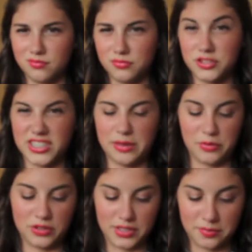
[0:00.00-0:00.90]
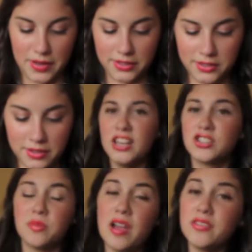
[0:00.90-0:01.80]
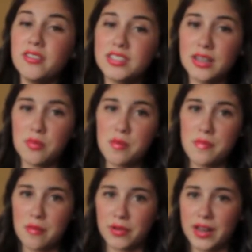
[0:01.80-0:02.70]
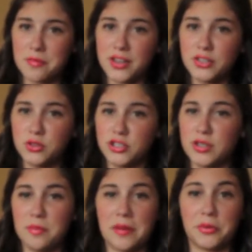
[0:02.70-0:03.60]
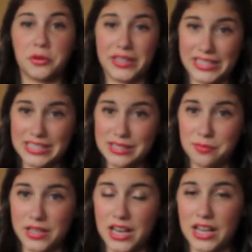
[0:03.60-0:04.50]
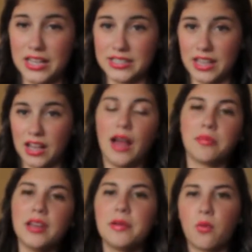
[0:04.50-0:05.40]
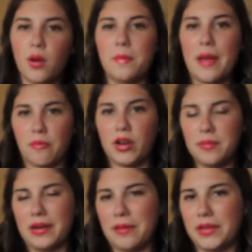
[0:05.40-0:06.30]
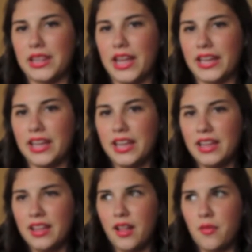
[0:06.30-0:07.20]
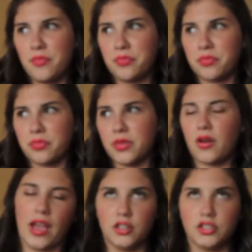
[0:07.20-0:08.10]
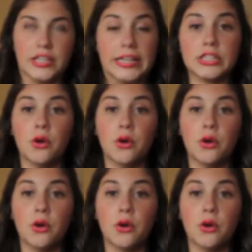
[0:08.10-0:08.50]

Just keep you in suspense. So my favorite summer memory, I'm going to switch it to memories because I I'm going to pick one memory, but I mean like, okay, I'll just say it.